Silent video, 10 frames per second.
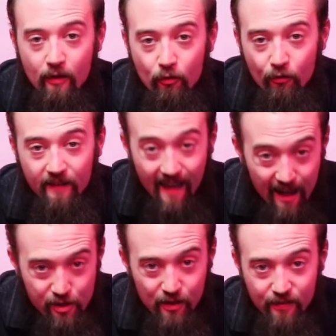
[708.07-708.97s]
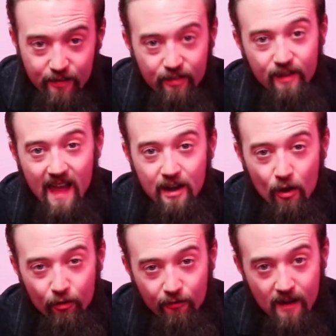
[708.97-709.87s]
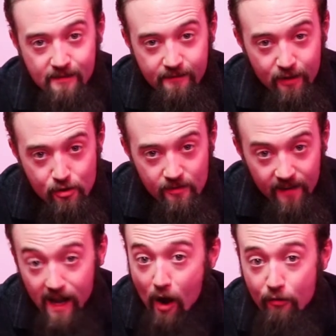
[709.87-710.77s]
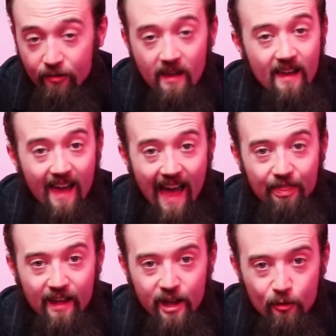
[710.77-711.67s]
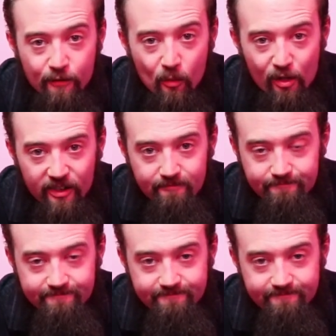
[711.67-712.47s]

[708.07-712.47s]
notifications so that you get notified for future videos. And thank you all for watching.